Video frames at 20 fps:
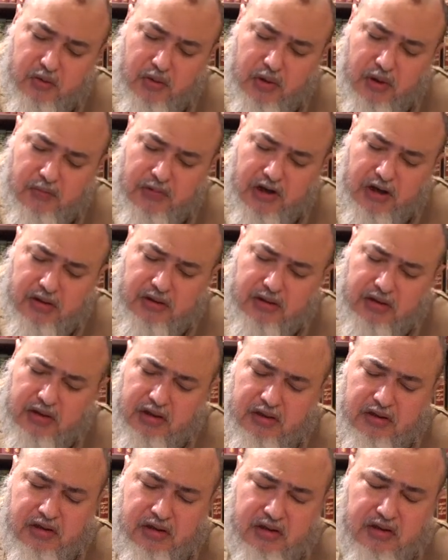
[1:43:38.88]
in
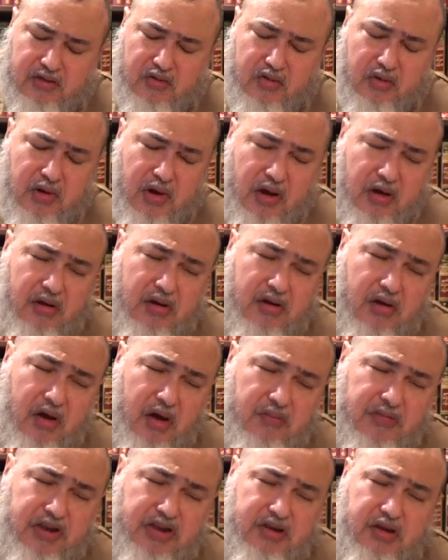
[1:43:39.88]
Quranic
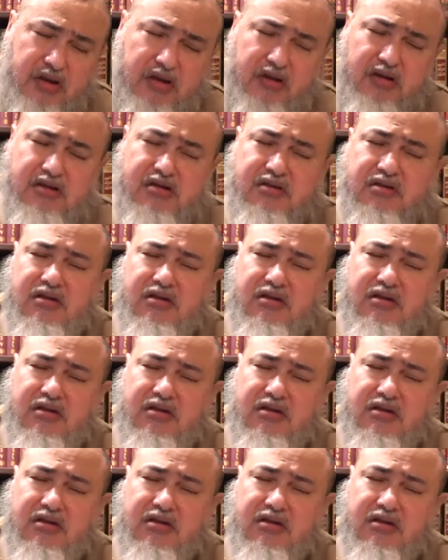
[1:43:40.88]
commentaries,